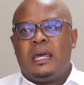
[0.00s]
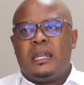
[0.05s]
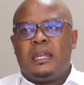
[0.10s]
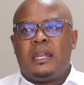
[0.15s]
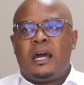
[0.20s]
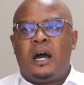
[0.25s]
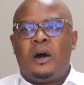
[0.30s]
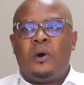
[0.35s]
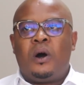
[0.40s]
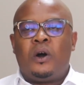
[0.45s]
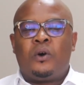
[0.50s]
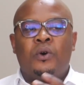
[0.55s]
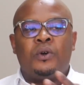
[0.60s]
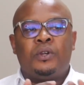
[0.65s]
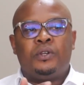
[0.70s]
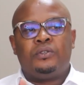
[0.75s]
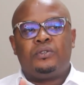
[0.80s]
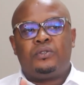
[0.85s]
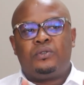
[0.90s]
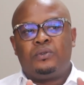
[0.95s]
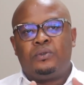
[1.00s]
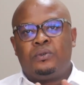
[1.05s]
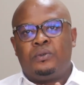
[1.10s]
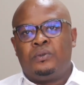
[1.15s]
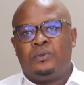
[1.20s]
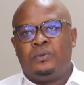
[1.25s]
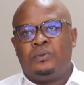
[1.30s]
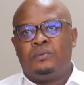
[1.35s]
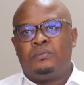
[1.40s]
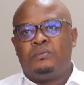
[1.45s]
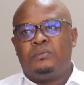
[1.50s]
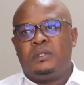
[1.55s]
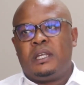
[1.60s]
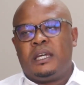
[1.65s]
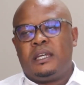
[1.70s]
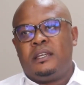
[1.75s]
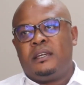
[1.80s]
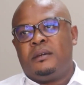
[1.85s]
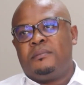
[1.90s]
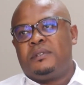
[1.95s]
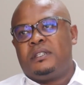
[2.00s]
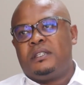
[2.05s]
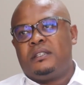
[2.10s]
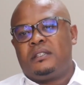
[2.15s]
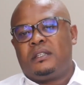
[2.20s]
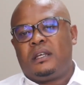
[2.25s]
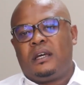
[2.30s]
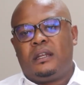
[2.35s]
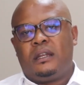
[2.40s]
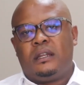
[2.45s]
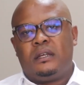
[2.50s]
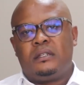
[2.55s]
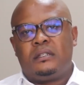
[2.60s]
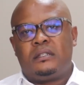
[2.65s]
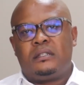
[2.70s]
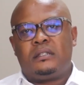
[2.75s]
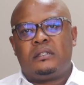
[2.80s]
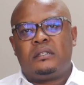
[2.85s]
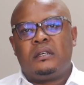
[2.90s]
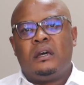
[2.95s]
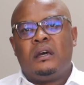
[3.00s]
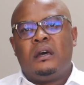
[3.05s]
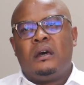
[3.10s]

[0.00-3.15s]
Now, according to the EMC standards,